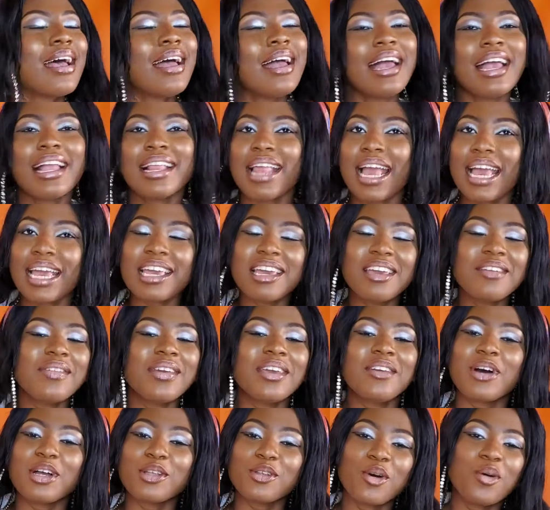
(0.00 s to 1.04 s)
Like, even if
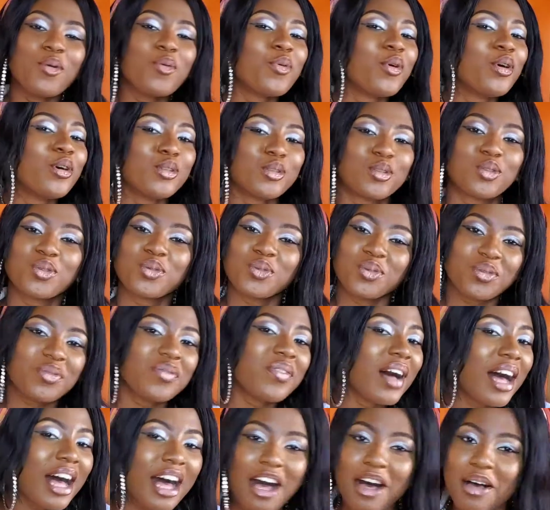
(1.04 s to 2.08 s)
I don't want to
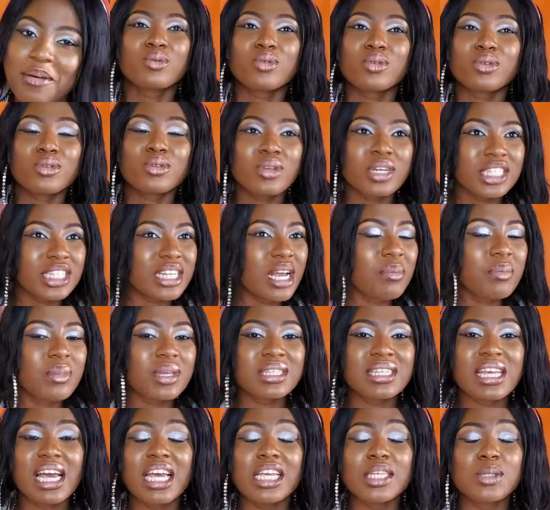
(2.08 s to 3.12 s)
vow. So social
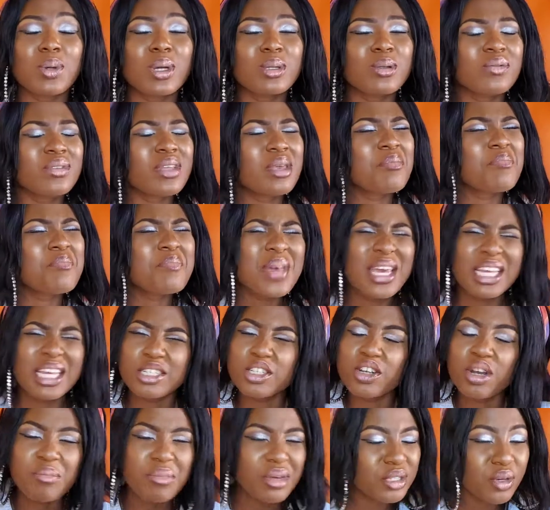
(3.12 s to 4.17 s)
media is one of the major
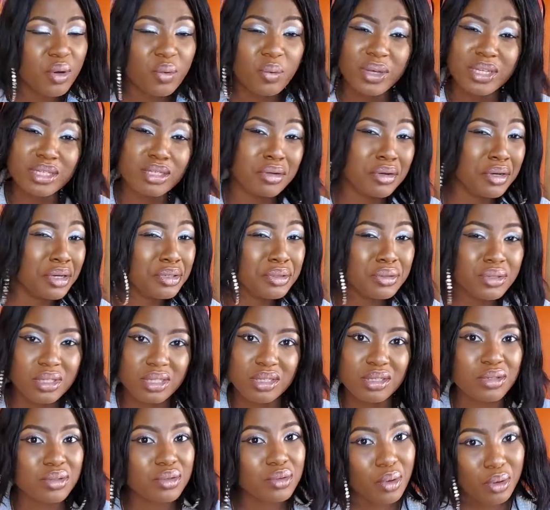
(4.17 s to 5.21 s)
ways God uses
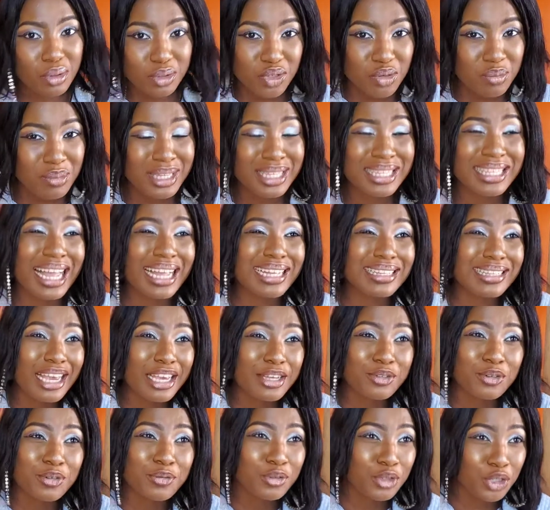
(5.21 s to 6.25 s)
to talk to me. That I
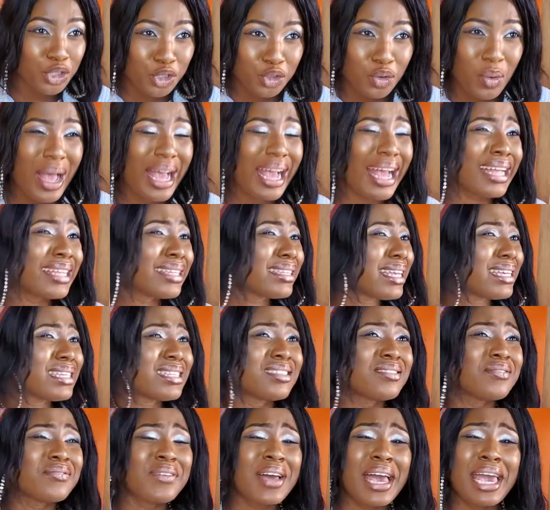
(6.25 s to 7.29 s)
know for sure. I can
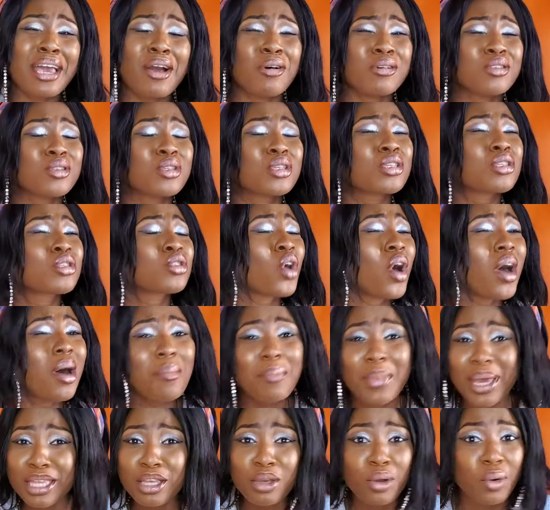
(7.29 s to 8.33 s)
testify on so
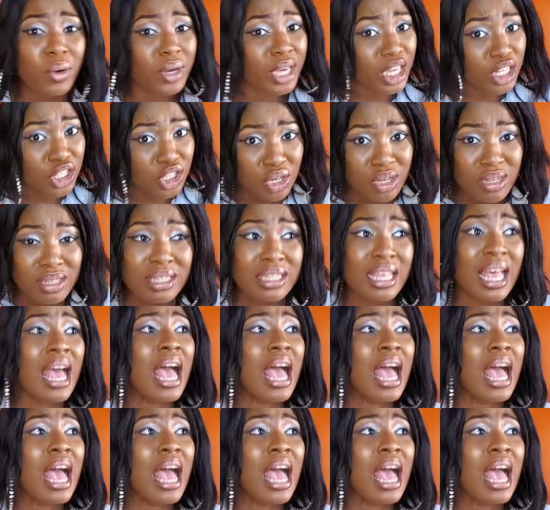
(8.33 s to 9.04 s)
many occasions